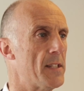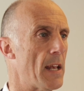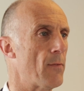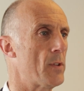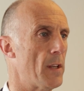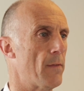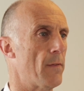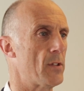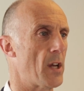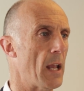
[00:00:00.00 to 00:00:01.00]
are several
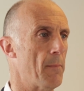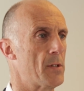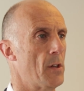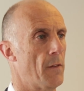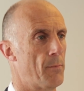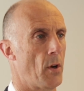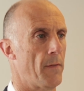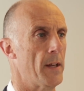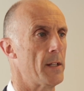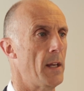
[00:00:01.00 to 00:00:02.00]
different types of
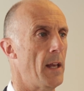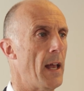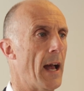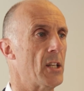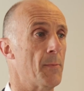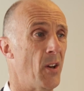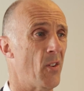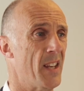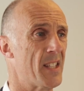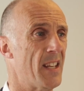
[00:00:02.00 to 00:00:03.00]
profit, and to be
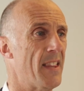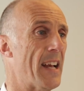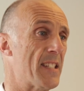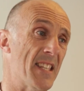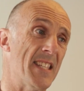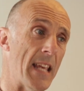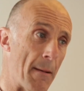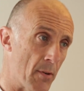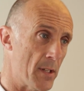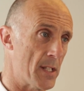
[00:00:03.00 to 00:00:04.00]
honest, that's a
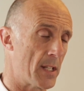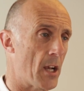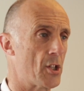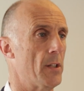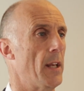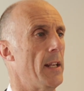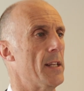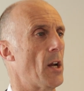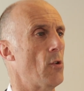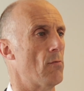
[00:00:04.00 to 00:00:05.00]
separate discussion in
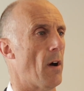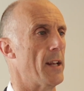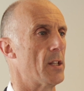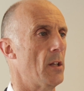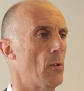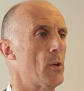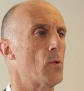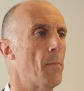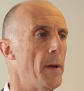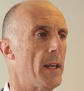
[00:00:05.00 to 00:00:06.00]
its own right,
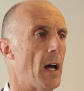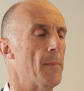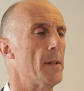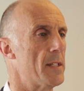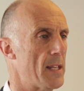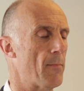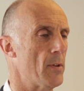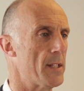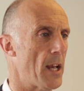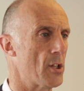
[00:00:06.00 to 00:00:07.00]
which we'll pick up in a
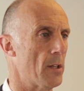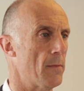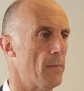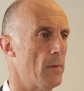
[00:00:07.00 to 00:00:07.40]
separate session.